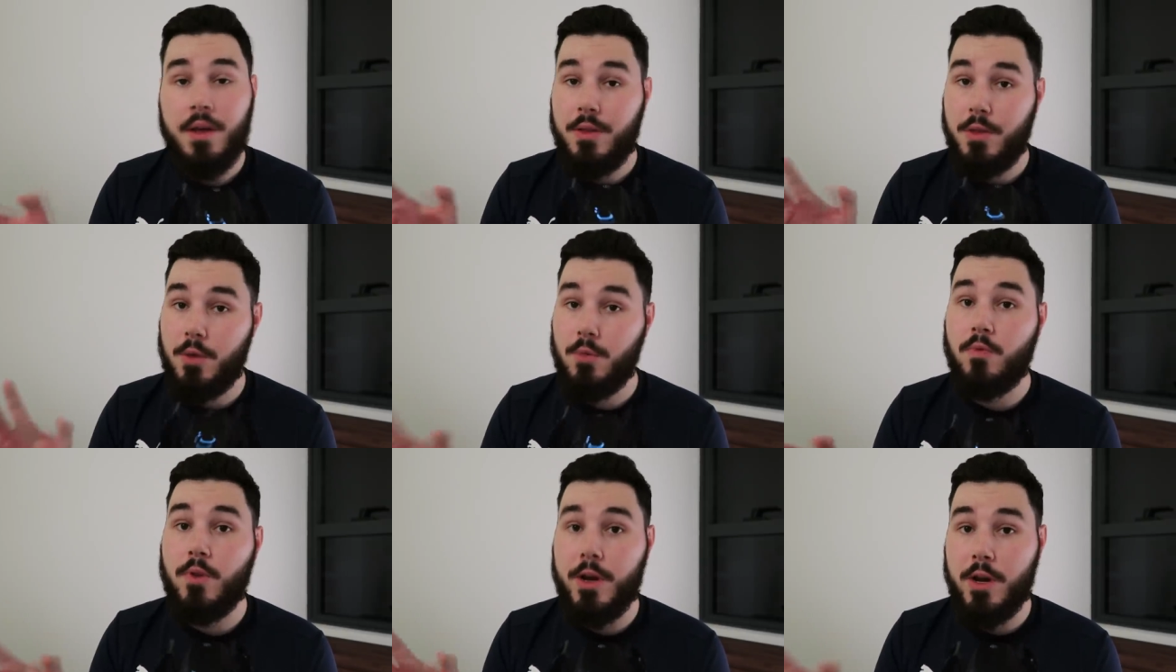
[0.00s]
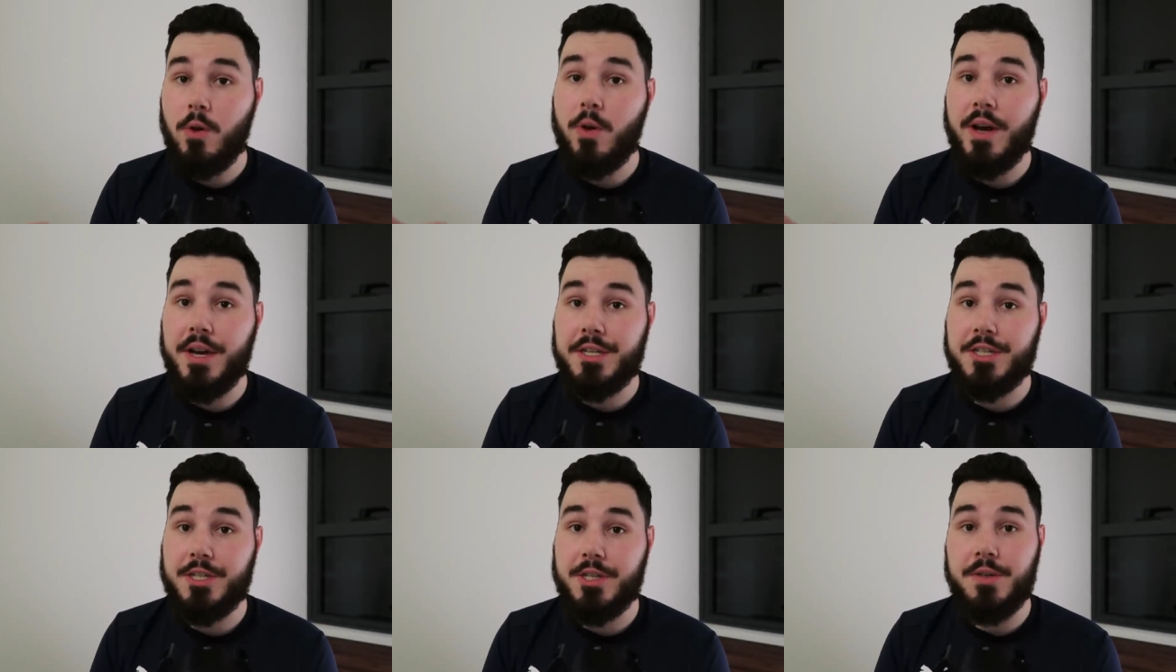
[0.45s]
the real
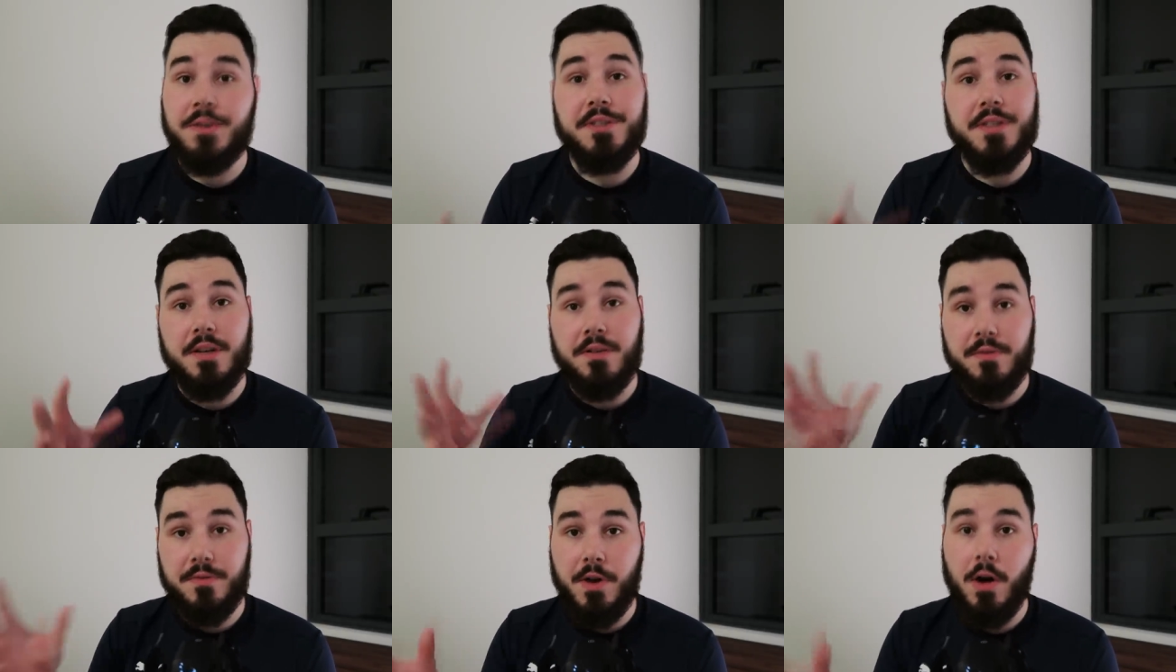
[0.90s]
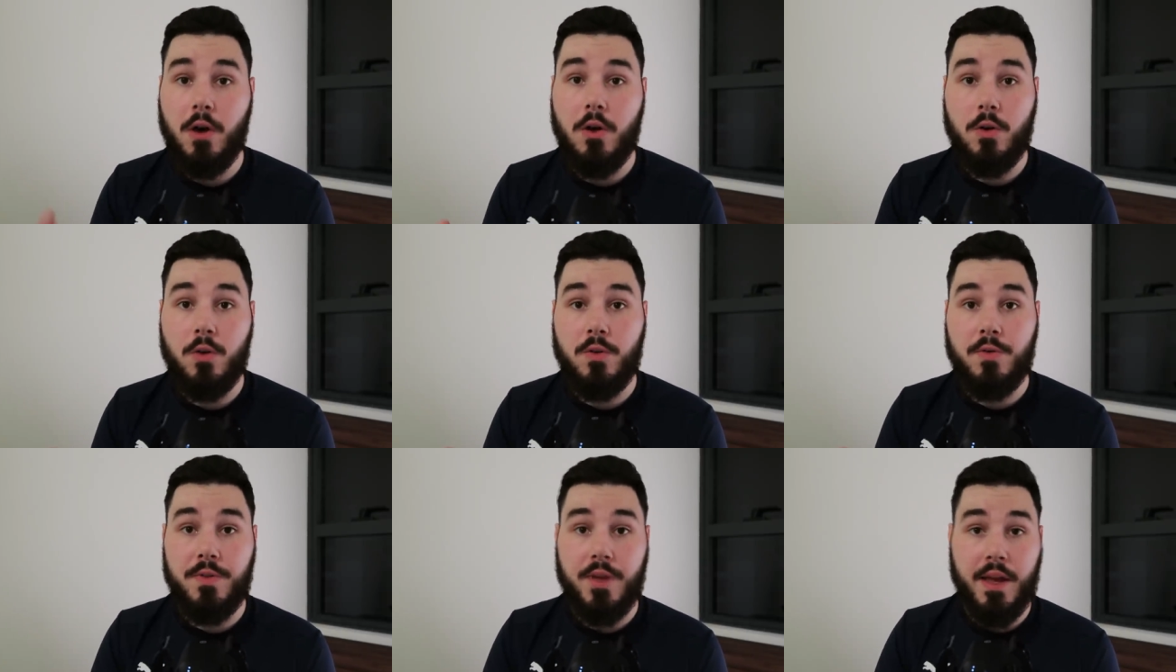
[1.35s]
issues
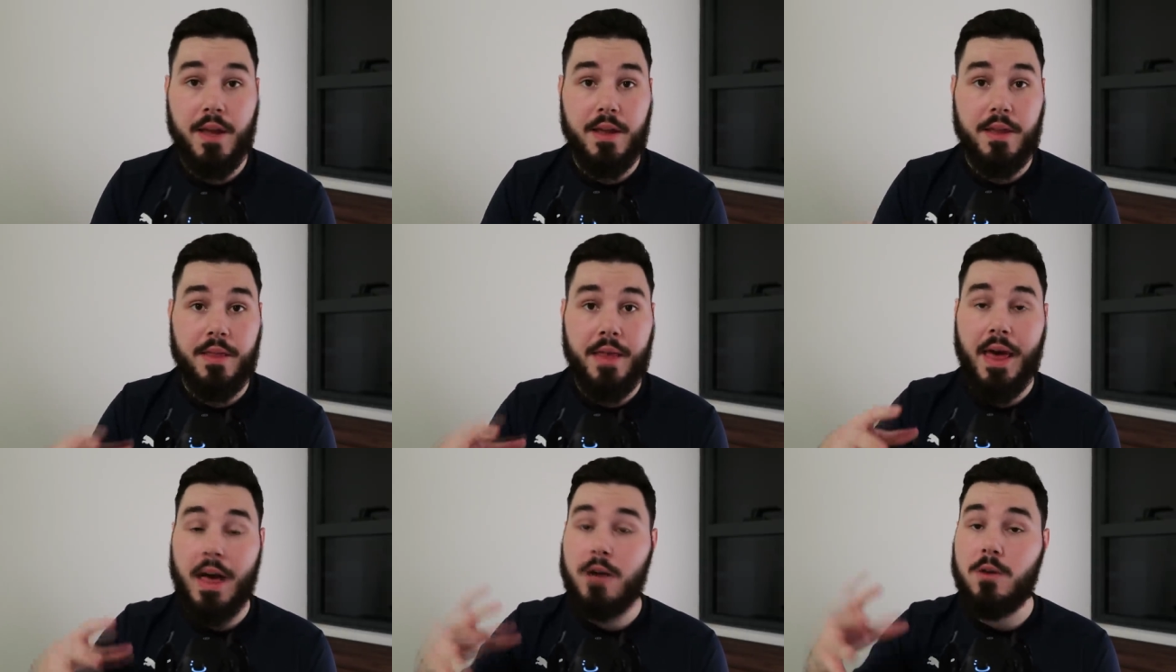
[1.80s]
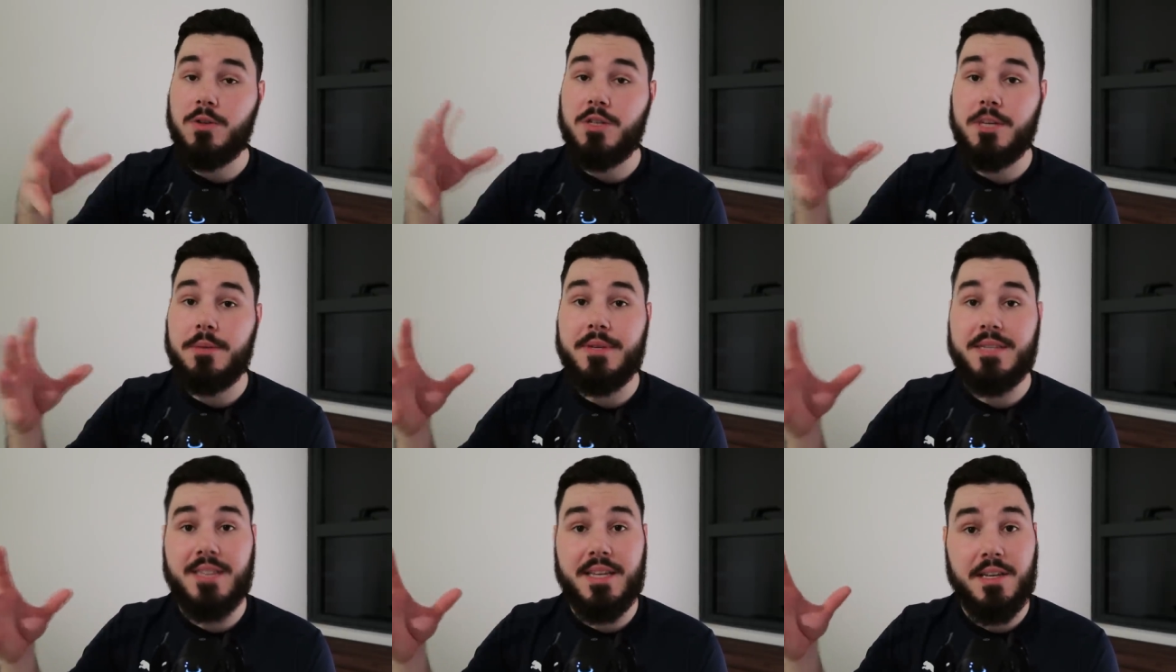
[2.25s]
involved in
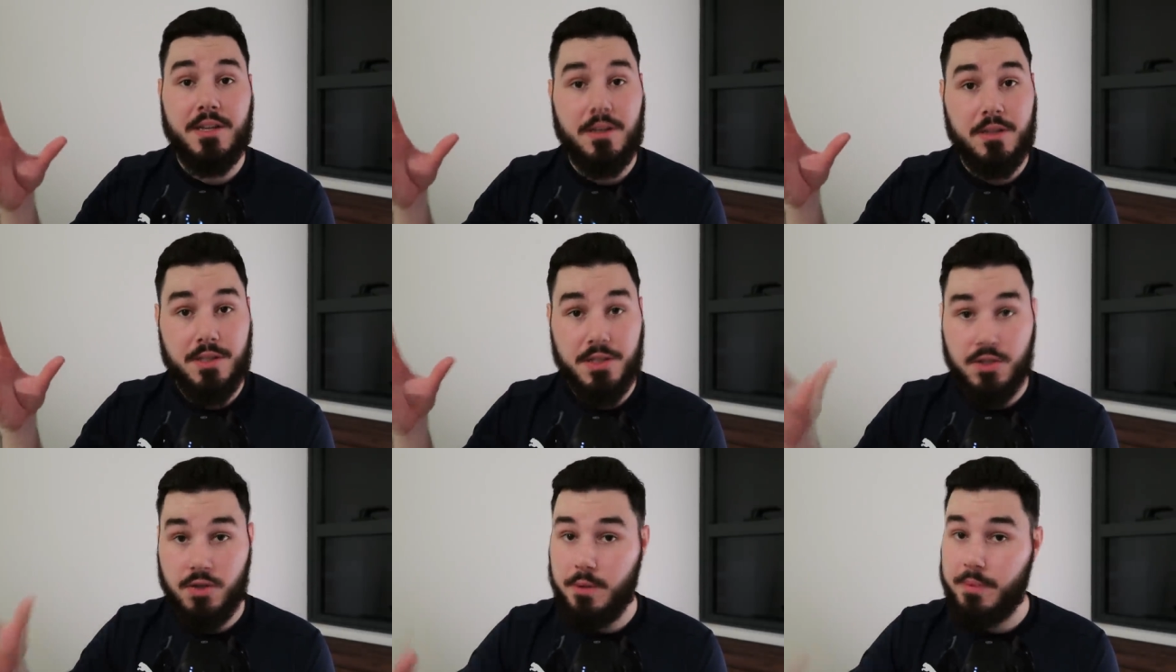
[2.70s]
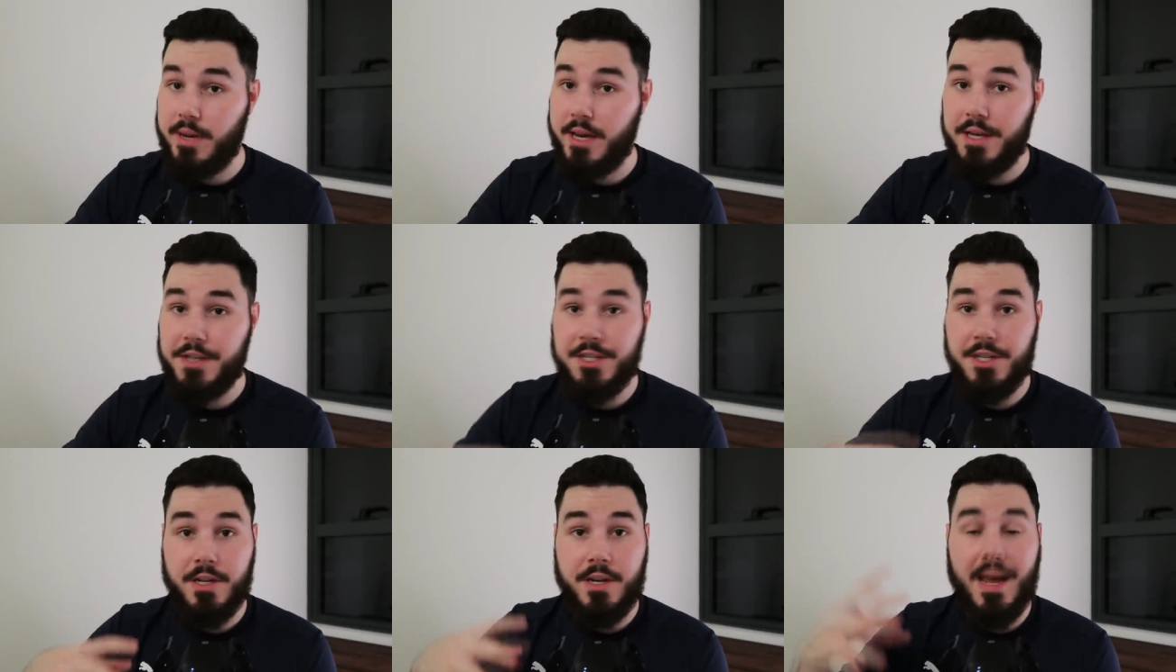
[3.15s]
LGBT
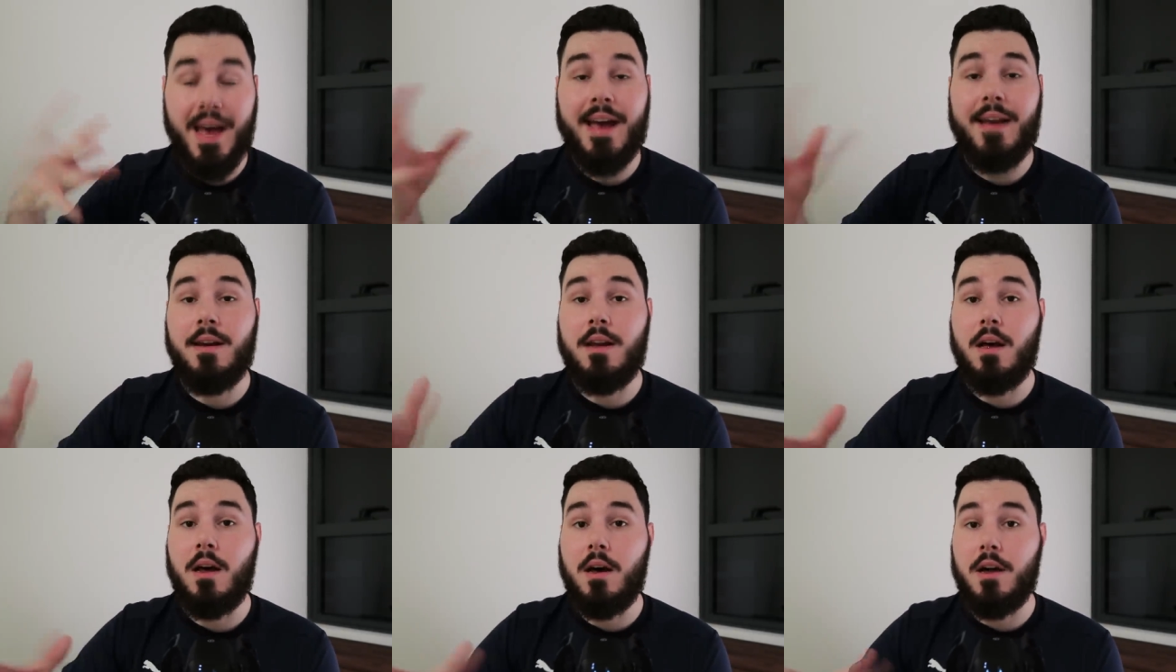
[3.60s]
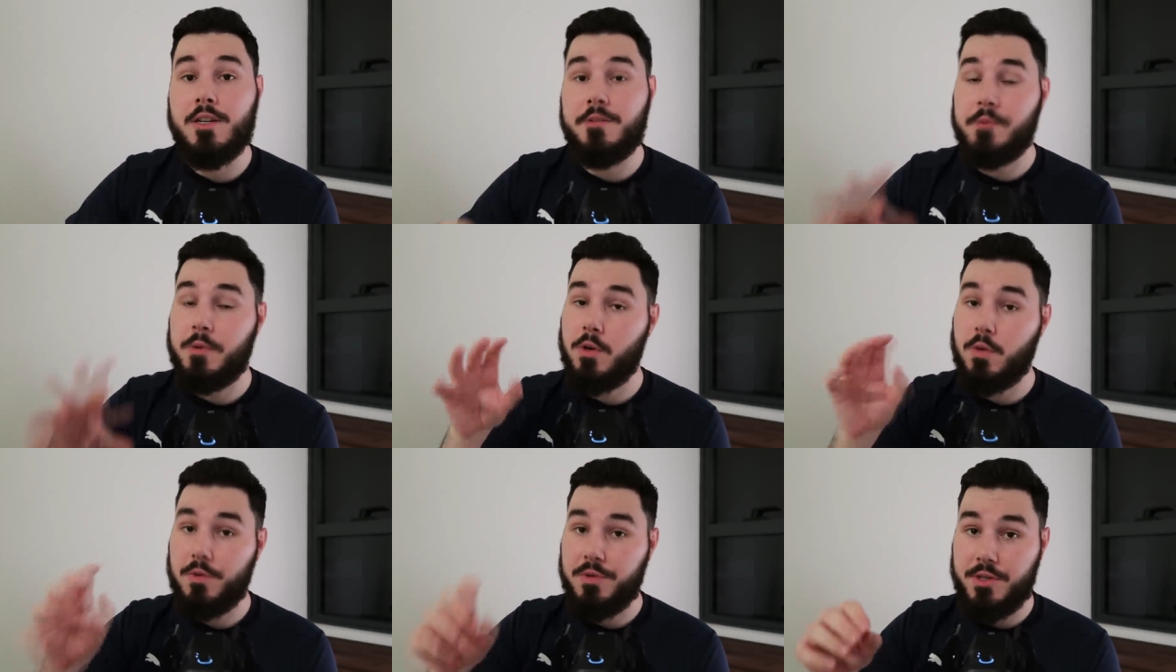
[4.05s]
discrimination at large,
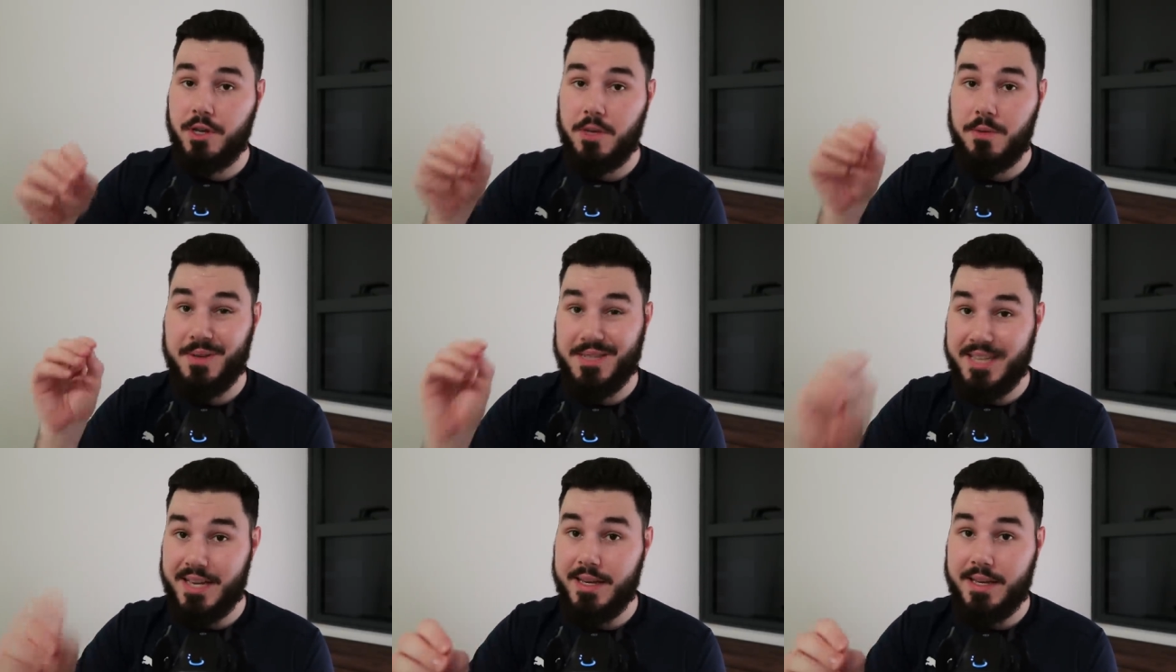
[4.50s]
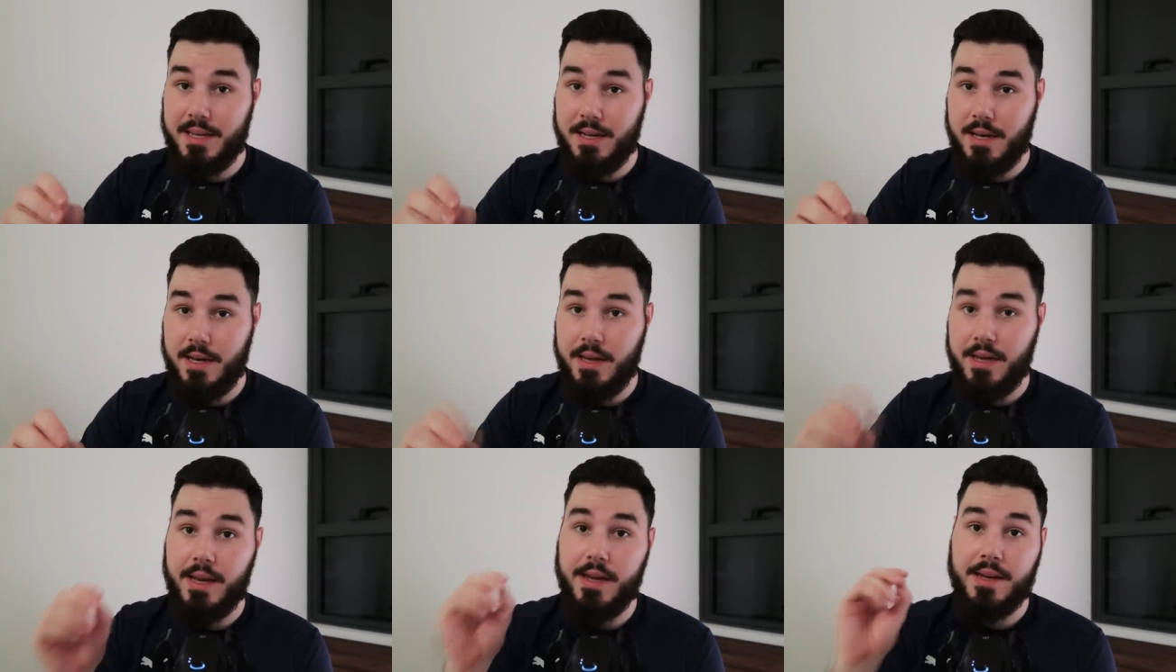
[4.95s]
but also
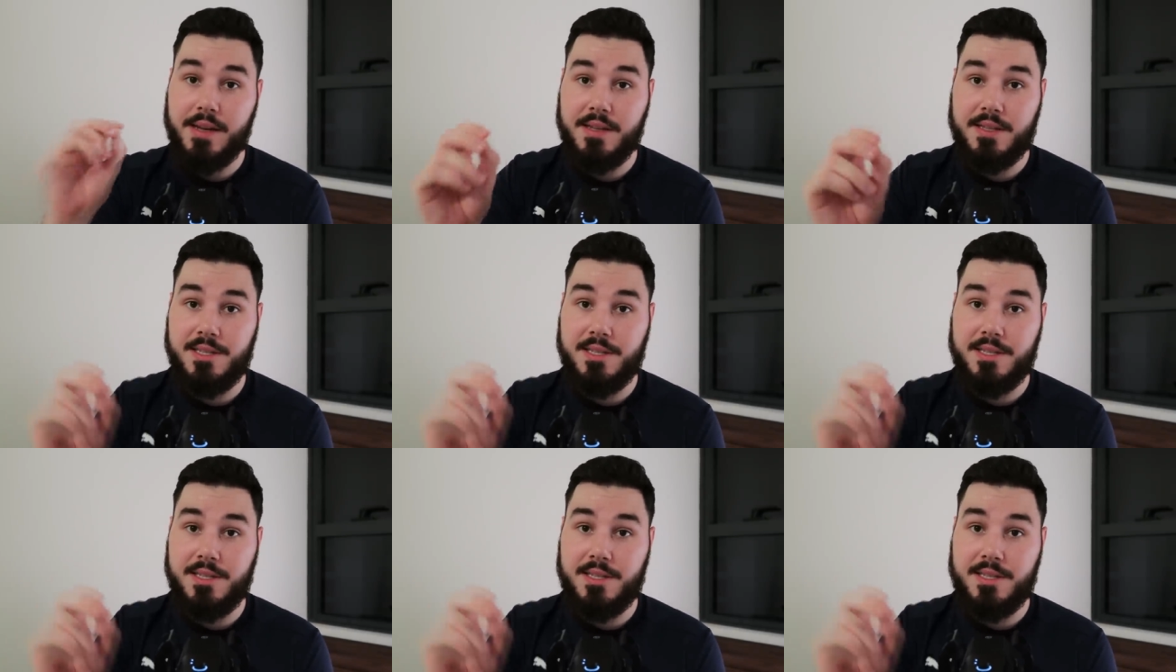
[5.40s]
particularly in